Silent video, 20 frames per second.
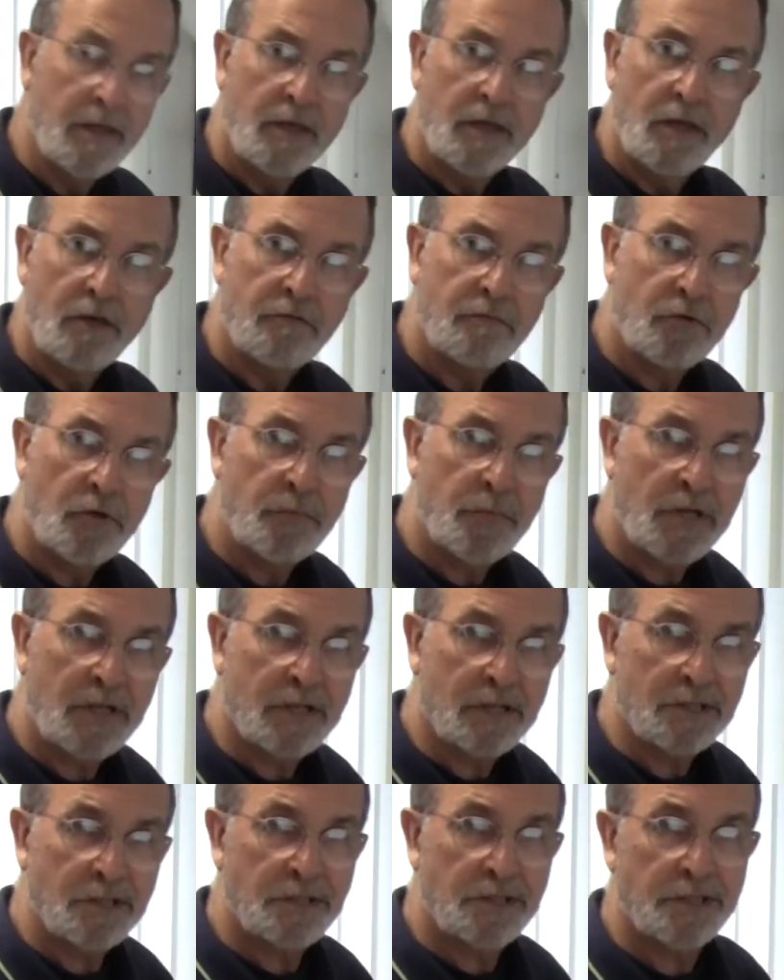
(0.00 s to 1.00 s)
If we make
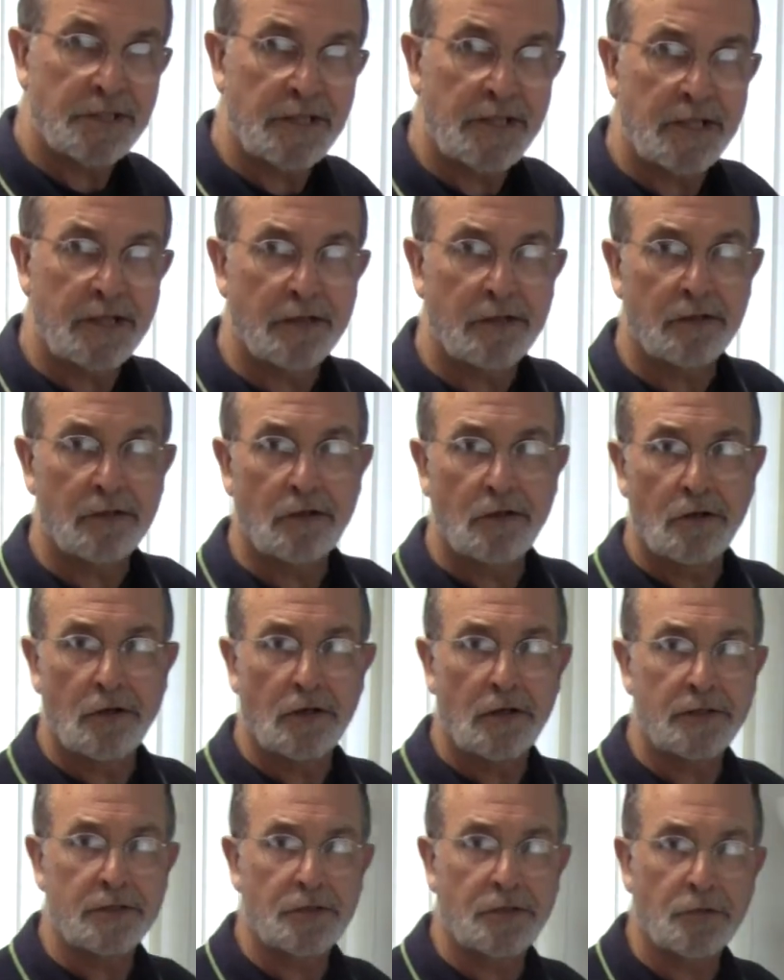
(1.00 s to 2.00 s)
a sale
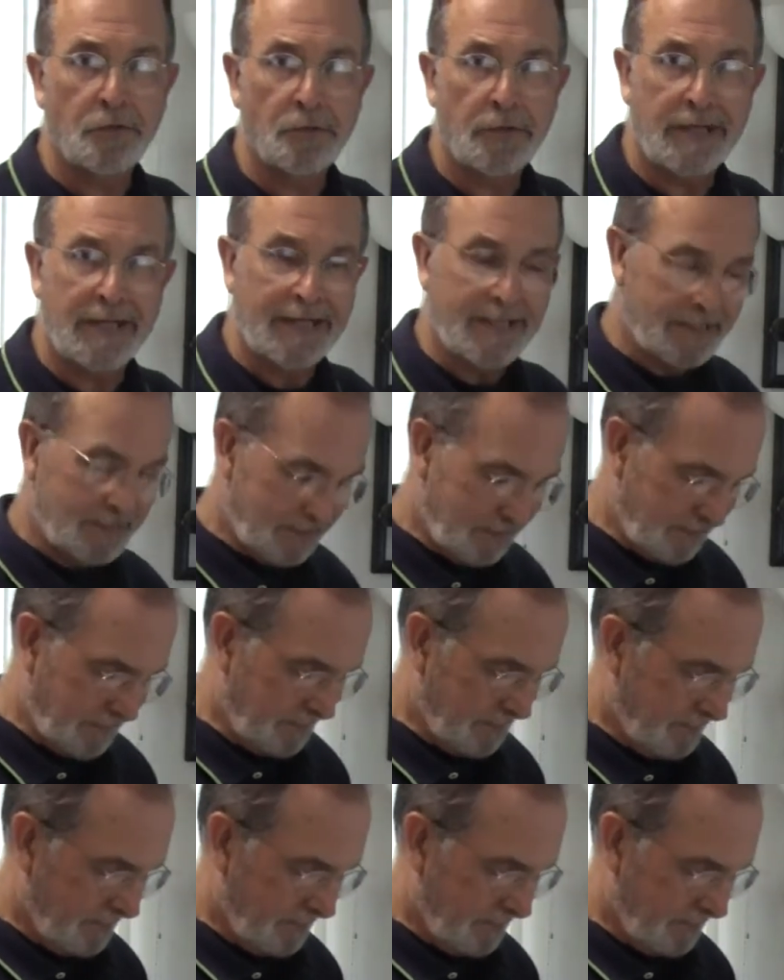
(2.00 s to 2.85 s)
on credit,